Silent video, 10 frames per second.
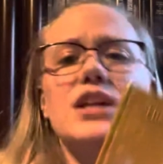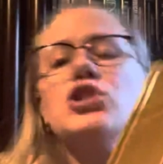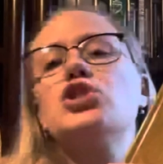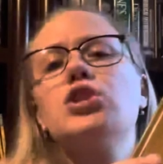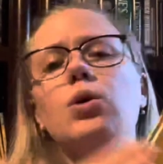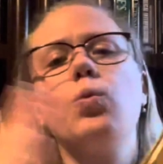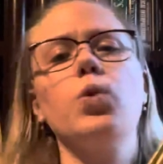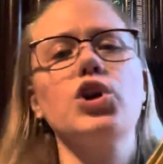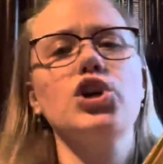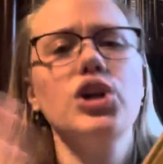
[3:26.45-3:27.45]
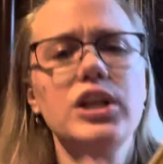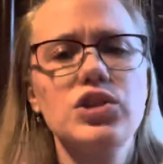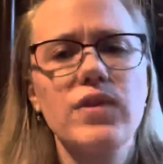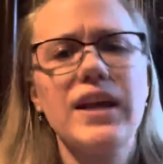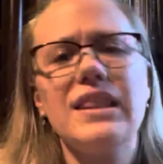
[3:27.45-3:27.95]
So we're going to
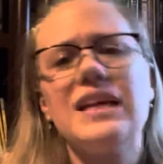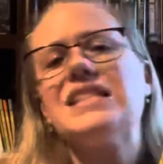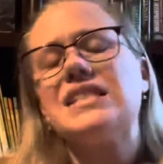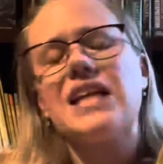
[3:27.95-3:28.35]
try this.